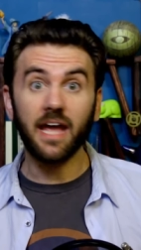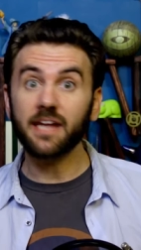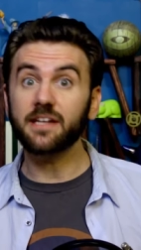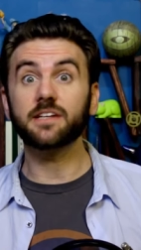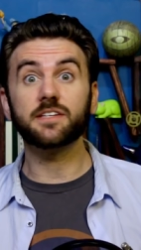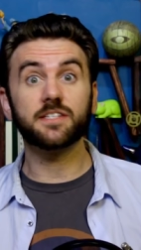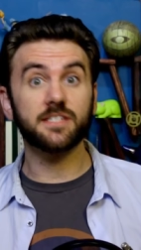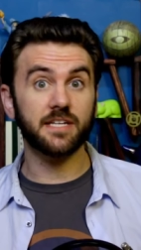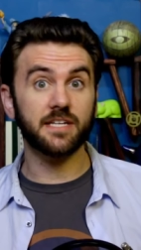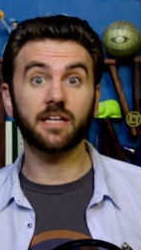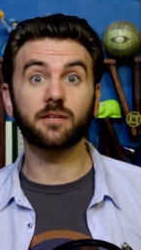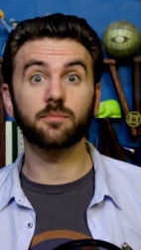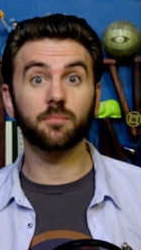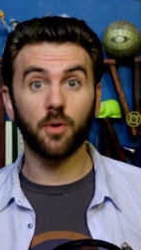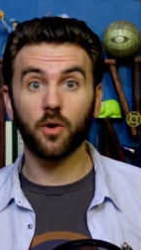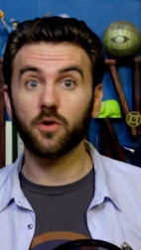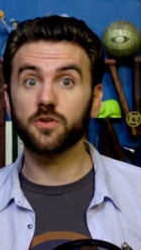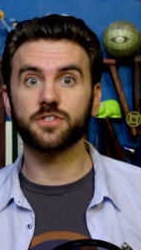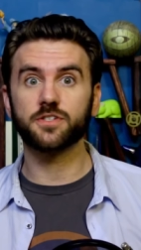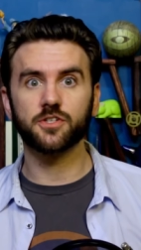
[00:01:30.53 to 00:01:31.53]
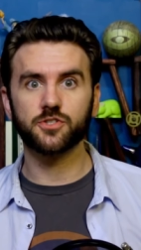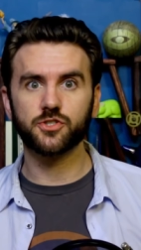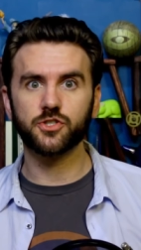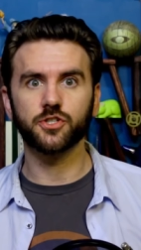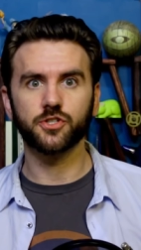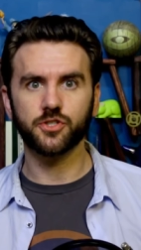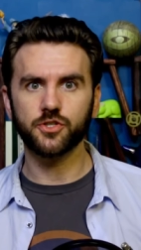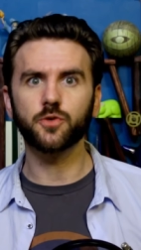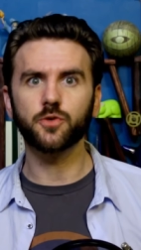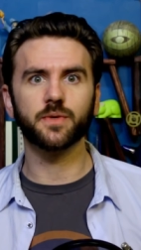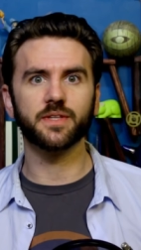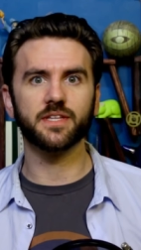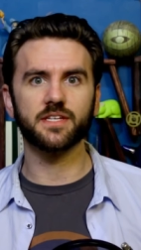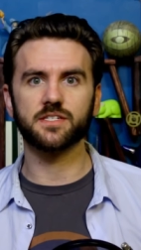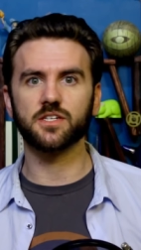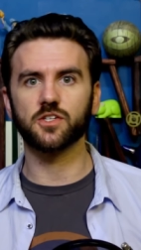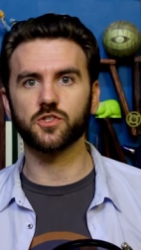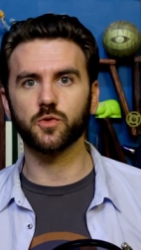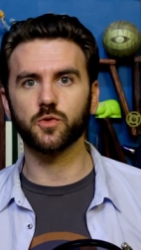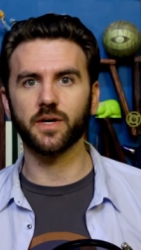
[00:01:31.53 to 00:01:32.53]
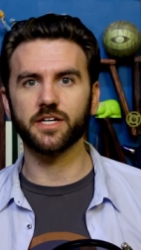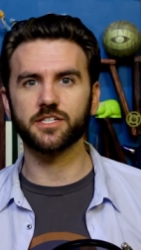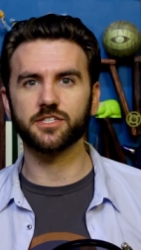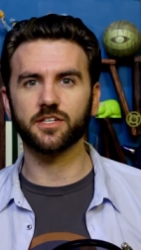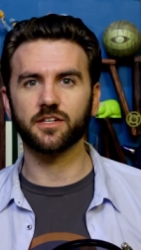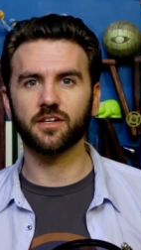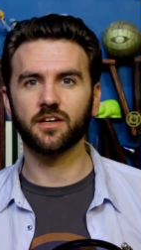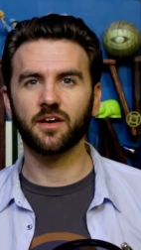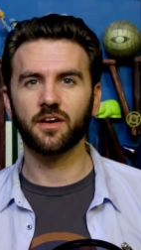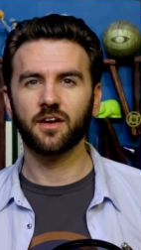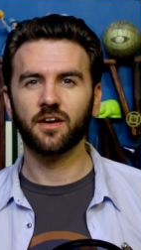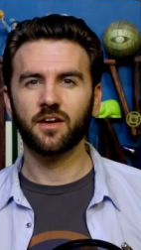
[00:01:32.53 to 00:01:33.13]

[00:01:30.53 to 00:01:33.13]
any sane person should do in this situation.